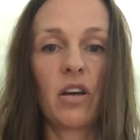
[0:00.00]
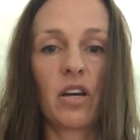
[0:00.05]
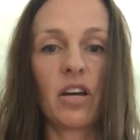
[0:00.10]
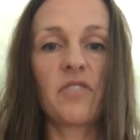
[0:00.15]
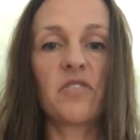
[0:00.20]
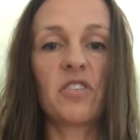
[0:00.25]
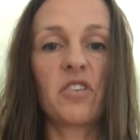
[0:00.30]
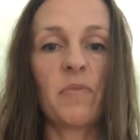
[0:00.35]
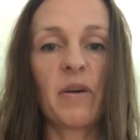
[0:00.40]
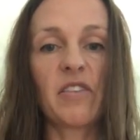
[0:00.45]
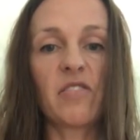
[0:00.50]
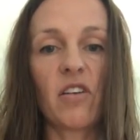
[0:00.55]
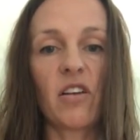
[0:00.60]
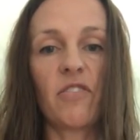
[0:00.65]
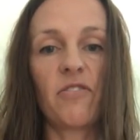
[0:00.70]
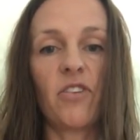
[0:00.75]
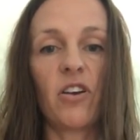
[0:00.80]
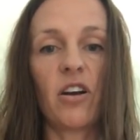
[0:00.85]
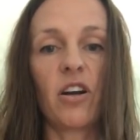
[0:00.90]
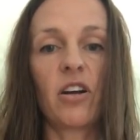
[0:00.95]
because it depends on
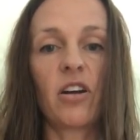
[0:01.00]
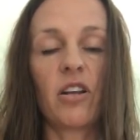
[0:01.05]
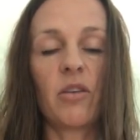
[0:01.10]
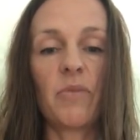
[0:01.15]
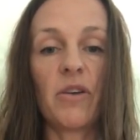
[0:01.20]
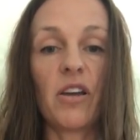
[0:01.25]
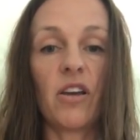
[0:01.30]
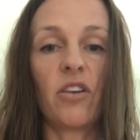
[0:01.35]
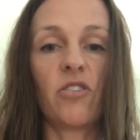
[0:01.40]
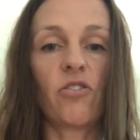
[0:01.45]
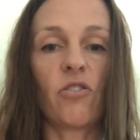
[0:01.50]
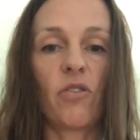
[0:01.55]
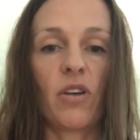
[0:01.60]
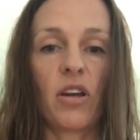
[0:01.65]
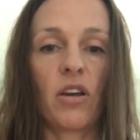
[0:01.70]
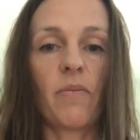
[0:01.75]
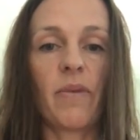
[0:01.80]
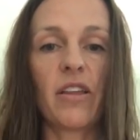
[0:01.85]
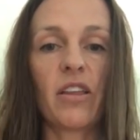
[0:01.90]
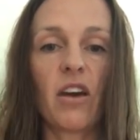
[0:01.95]
if you're going to be
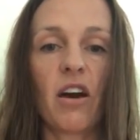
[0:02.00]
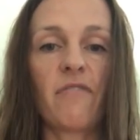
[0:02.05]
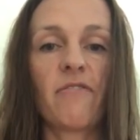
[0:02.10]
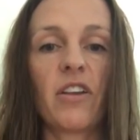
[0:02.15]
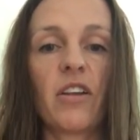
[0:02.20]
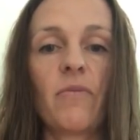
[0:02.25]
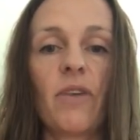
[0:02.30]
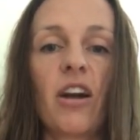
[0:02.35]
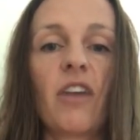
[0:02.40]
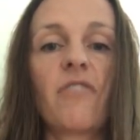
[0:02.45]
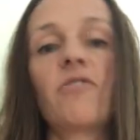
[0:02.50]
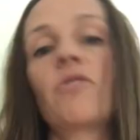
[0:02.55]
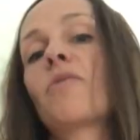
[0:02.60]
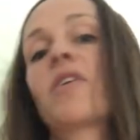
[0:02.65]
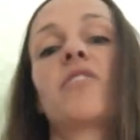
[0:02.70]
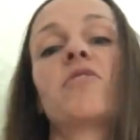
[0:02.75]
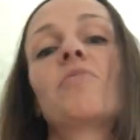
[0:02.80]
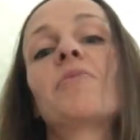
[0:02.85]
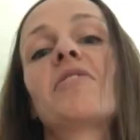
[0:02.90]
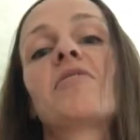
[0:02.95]
showing your belly off anywhere, if you want
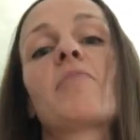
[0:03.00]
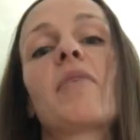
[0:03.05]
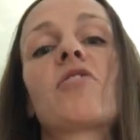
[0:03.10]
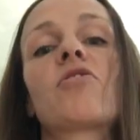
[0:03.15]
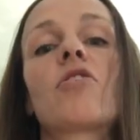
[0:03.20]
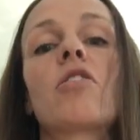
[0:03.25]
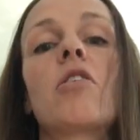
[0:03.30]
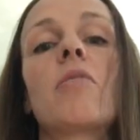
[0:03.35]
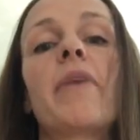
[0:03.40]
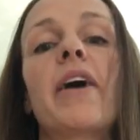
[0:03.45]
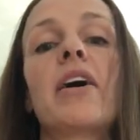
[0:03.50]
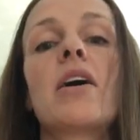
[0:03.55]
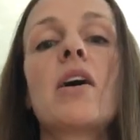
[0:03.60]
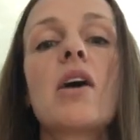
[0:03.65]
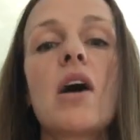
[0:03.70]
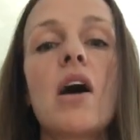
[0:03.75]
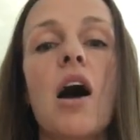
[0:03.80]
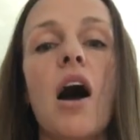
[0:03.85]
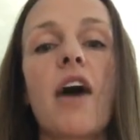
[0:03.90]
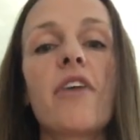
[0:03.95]
it to be symmetrical, but
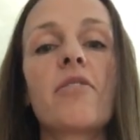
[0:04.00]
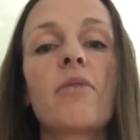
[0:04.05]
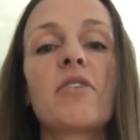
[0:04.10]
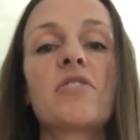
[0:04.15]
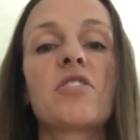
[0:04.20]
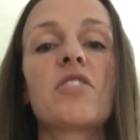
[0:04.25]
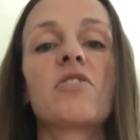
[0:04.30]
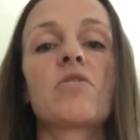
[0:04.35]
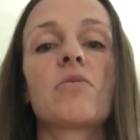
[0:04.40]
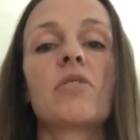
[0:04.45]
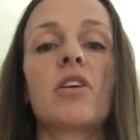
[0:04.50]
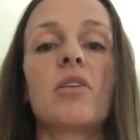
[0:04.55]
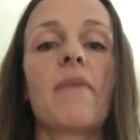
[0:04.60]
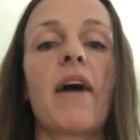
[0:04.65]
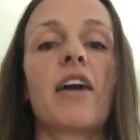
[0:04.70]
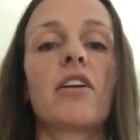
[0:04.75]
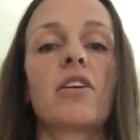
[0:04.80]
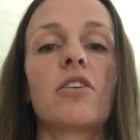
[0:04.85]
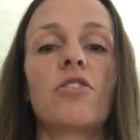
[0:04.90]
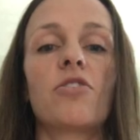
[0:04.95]
otherwise it doesn't really
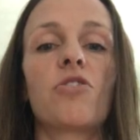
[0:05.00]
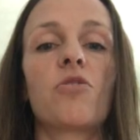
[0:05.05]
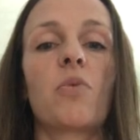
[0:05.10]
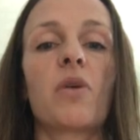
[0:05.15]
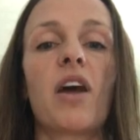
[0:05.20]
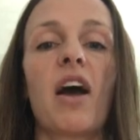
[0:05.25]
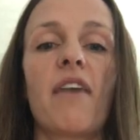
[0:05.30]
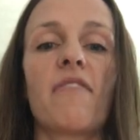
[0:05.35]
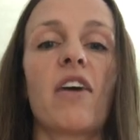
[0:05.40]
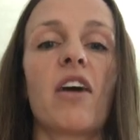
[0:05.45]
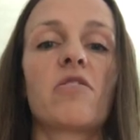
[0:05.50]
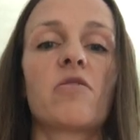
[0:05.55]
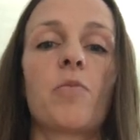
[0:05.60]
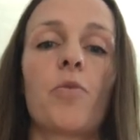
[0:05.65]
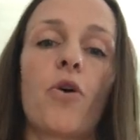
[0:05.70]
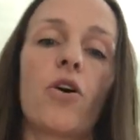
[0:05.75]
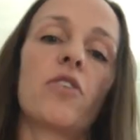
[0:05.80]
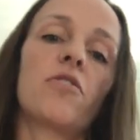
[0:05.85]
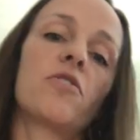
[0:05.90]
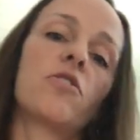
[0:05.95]
matter. You just want to have that
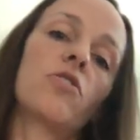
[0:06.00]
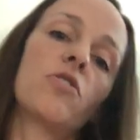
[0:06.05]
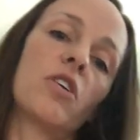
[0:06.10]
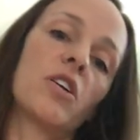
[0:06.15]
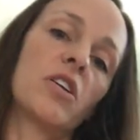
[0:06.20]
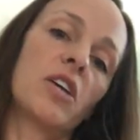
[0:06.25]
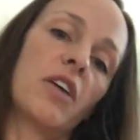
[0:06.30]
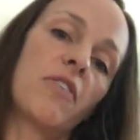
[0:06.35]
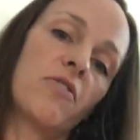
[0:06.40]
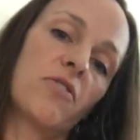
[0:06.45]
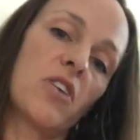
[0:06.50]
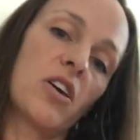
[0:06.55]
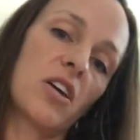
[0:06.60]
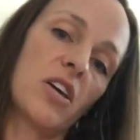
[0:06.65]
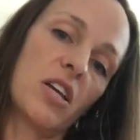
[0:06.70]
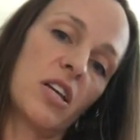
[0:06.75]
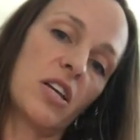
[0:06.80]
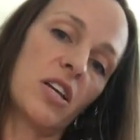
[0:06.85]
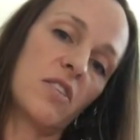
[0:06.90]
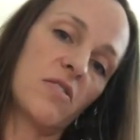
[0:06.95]
support. So you give the
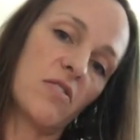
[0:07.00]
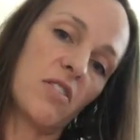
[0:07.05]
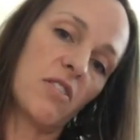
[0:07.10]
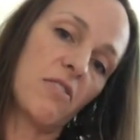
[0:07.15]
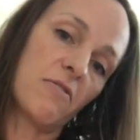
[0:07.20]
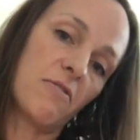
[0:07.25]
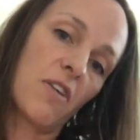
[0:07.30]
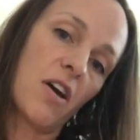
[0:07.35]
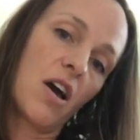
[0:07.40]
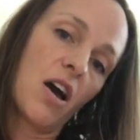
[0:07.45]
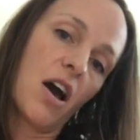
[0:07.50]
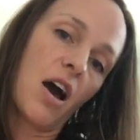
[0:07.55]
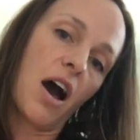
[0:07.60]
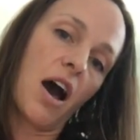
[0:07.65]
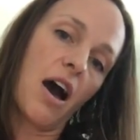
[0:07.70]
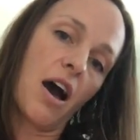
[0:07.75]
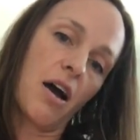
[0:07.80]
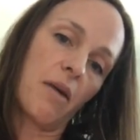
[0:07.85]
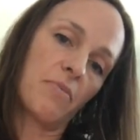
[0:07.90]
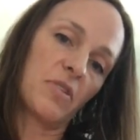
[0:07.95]
adhesive,
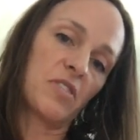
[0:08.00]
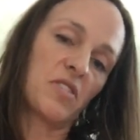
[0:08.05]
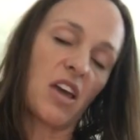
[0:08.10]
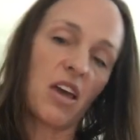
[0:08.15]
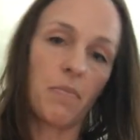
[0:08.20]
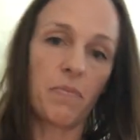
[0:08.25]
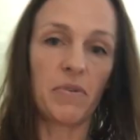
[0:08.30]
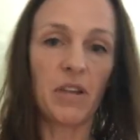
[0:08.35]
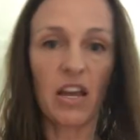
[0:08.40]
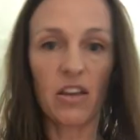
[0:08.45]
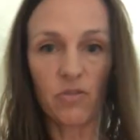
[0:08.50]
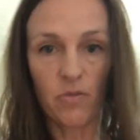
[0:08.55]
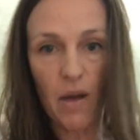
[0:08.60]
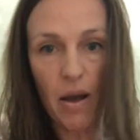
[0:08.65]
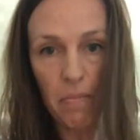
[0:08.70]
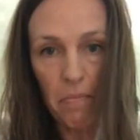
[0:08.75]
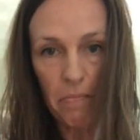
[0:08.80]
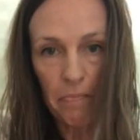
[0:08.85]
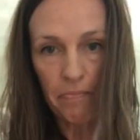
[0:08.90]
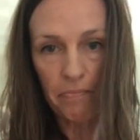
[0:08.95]
the tape a nice rub.